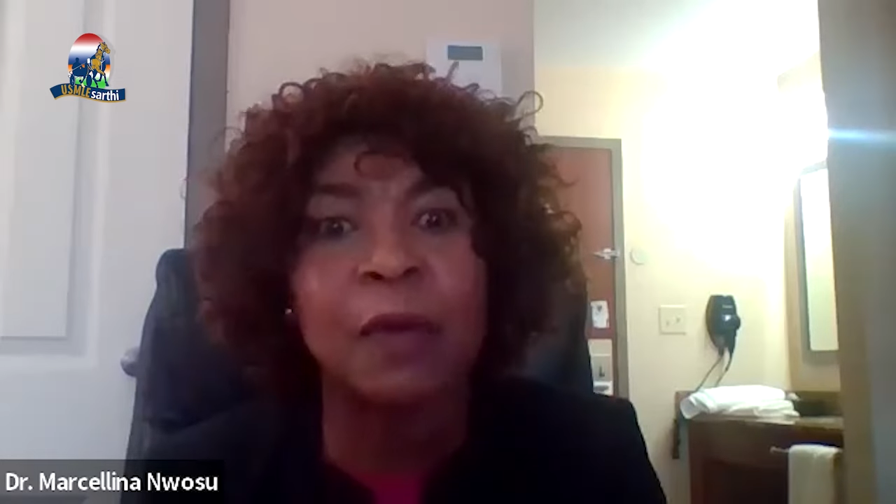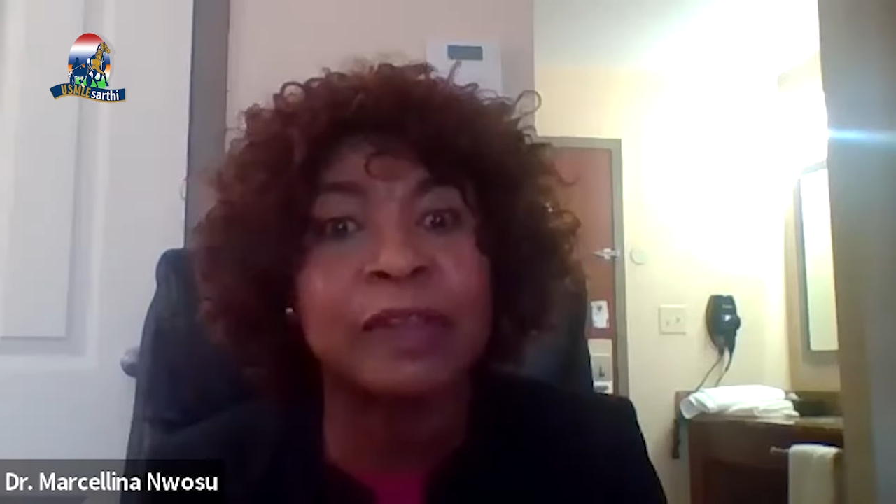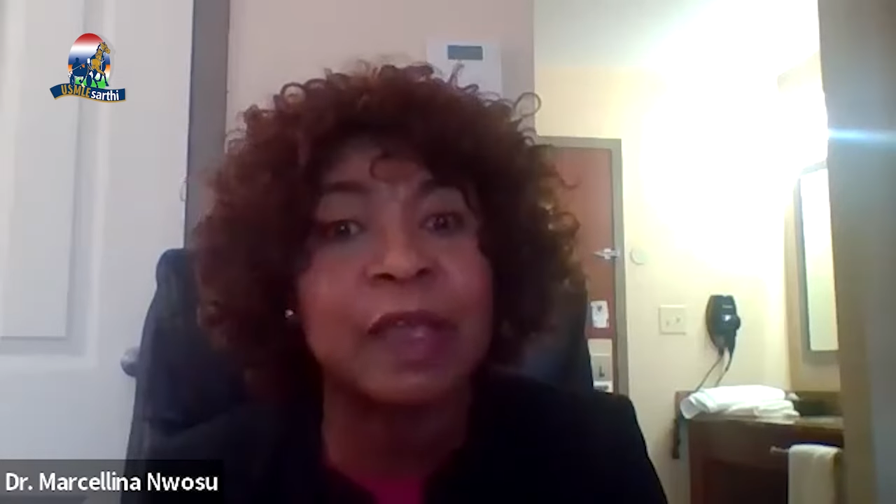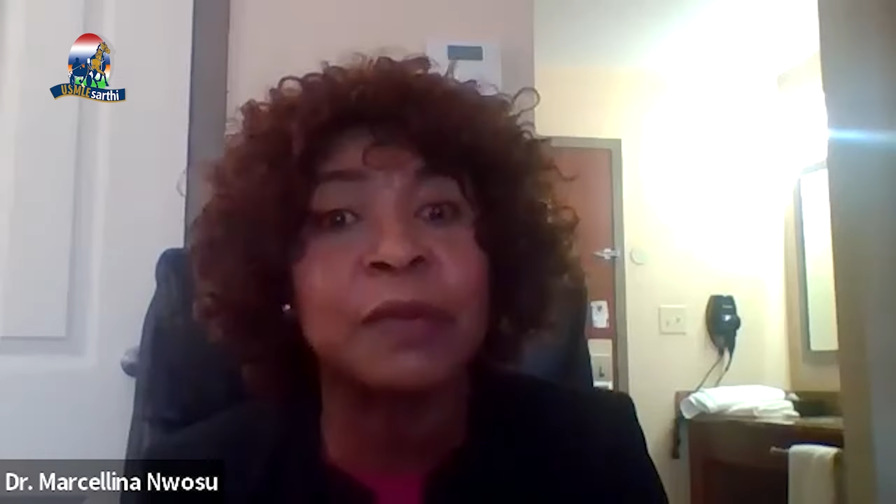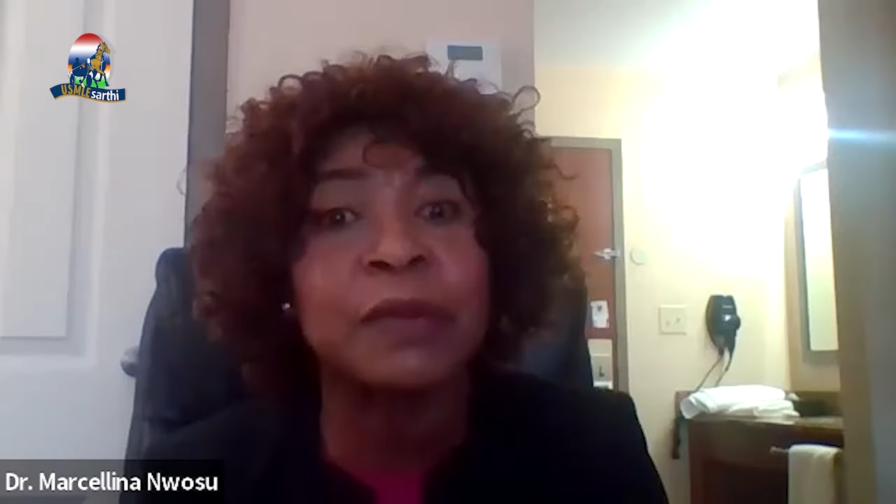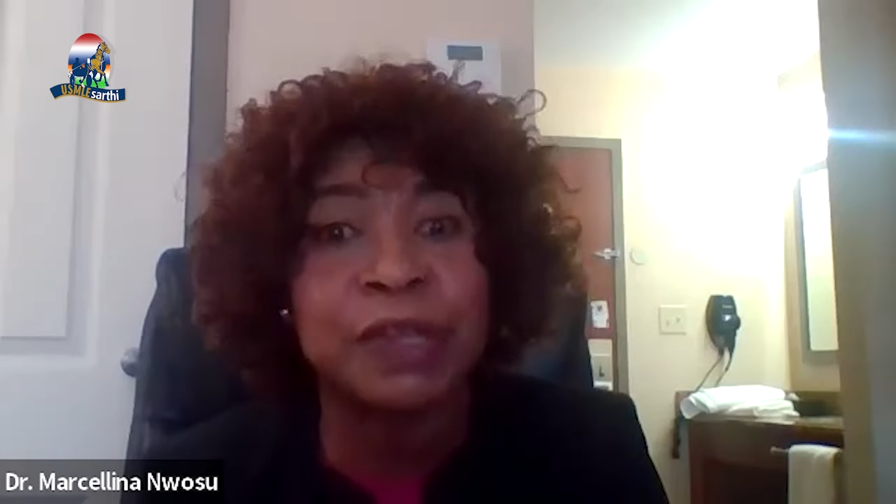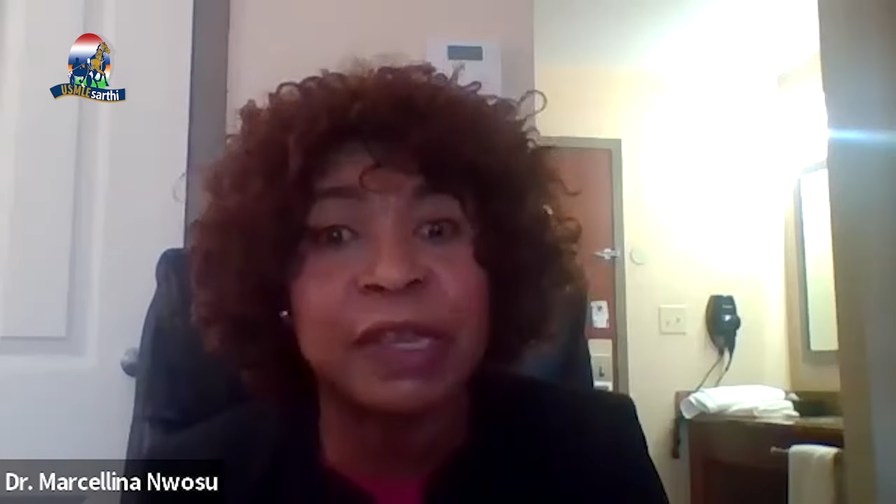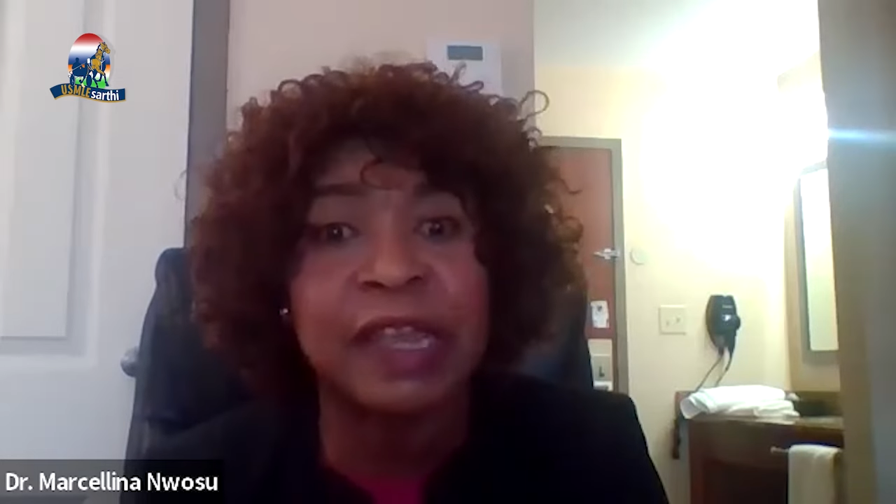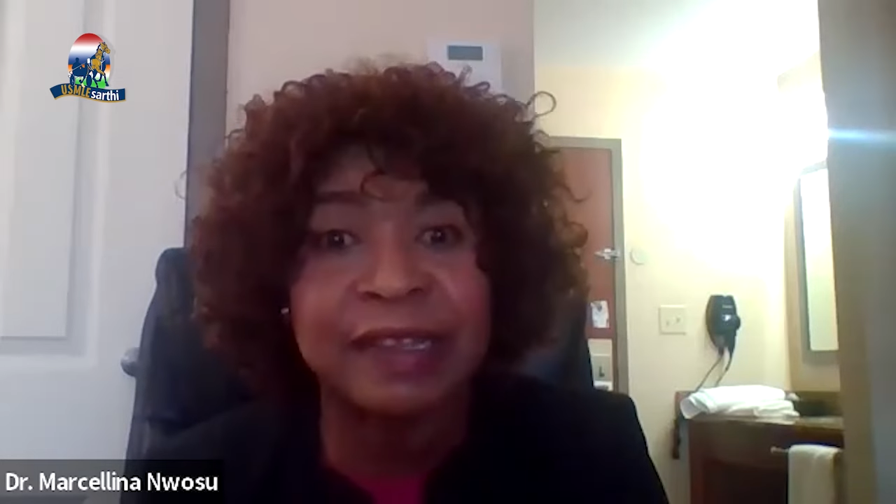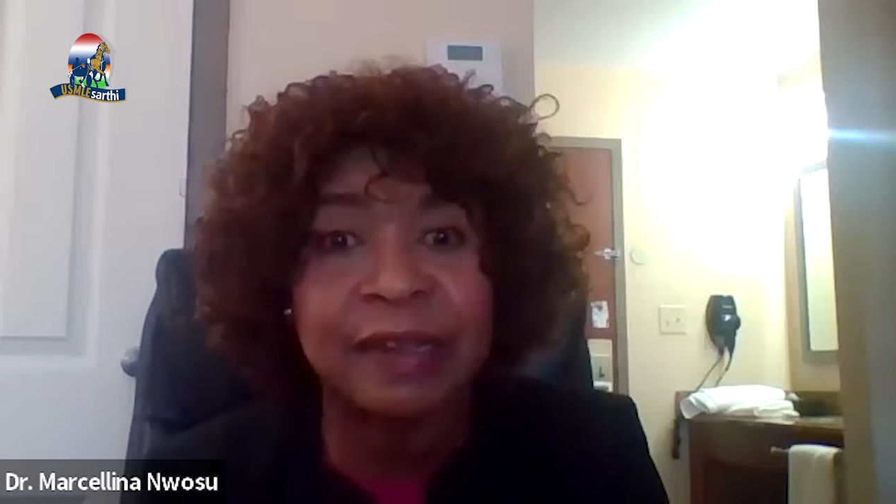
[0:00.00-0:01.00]
I was able to
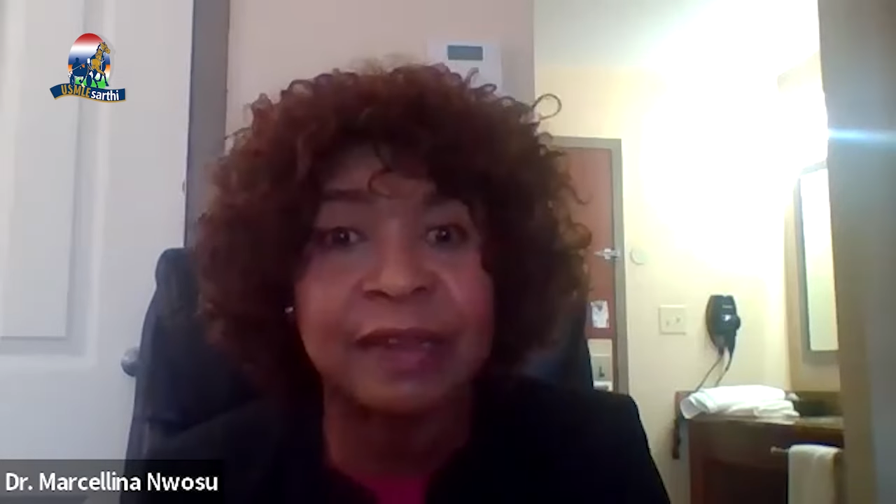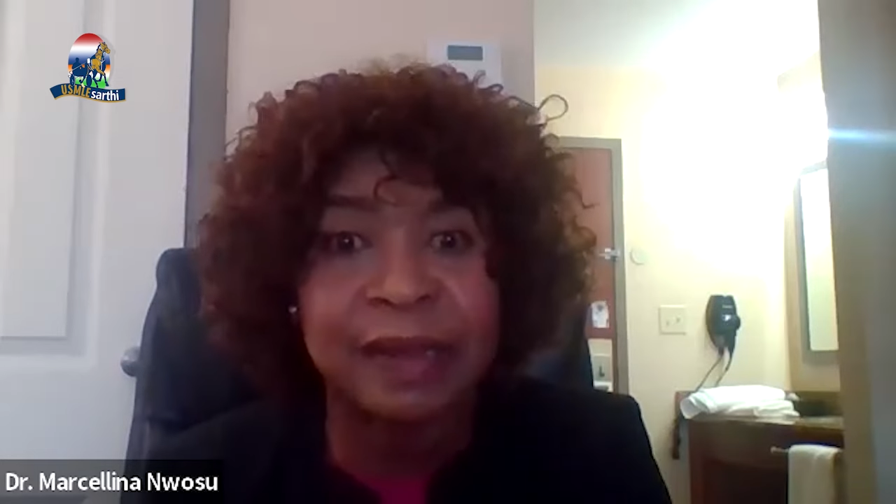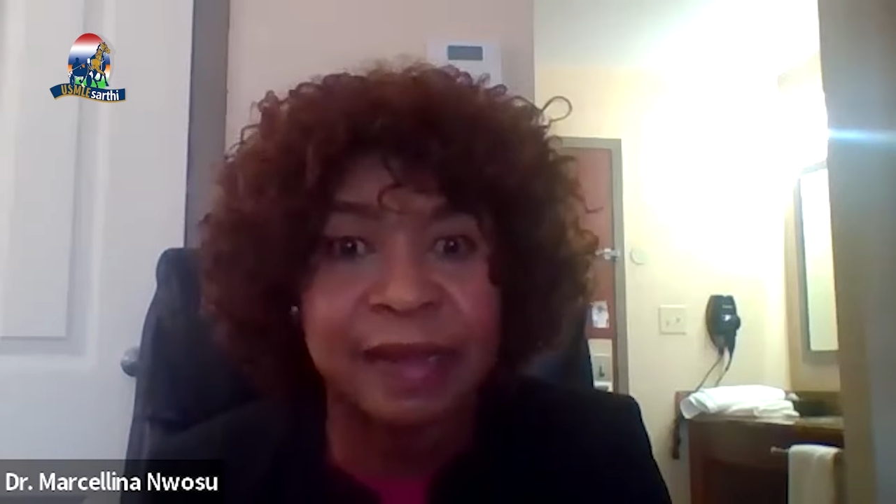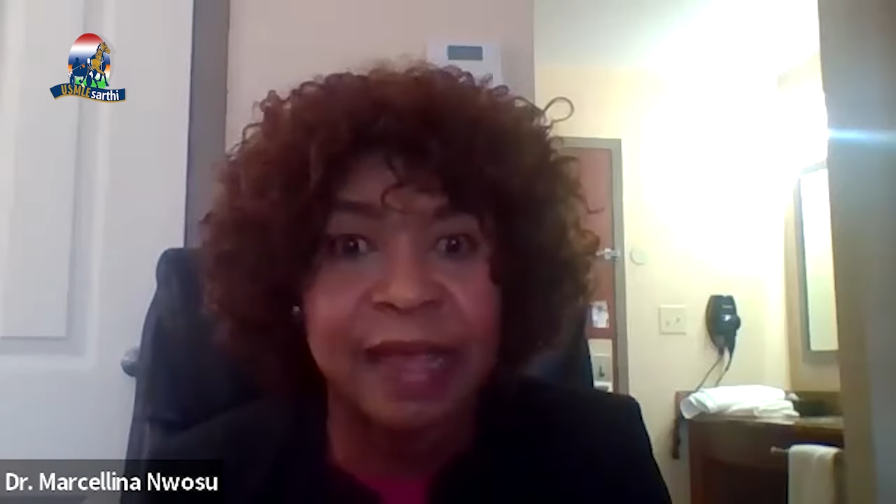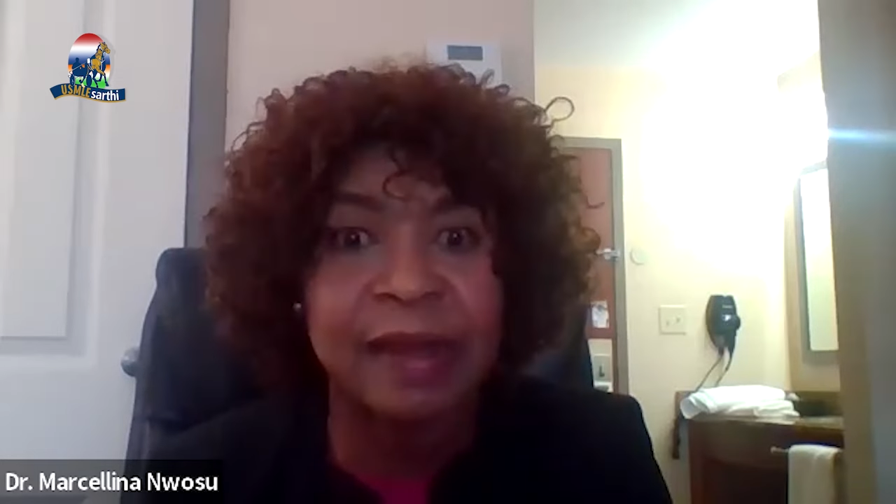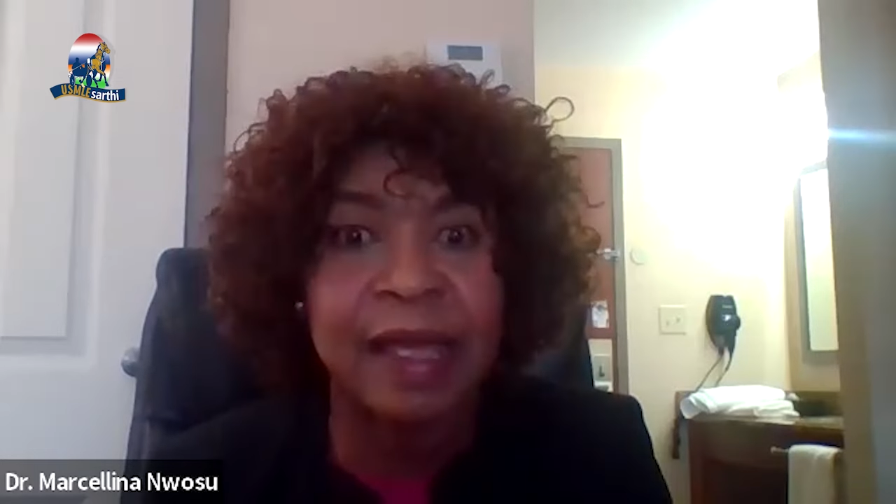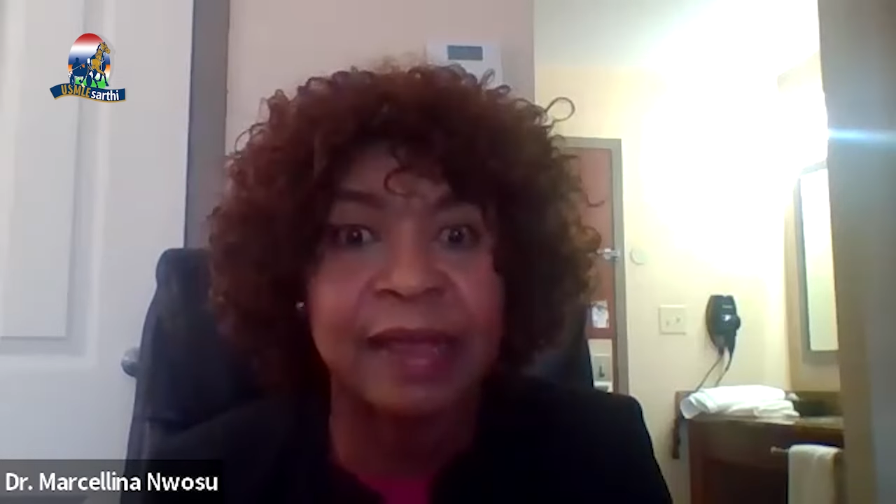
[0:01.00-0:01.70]
dictate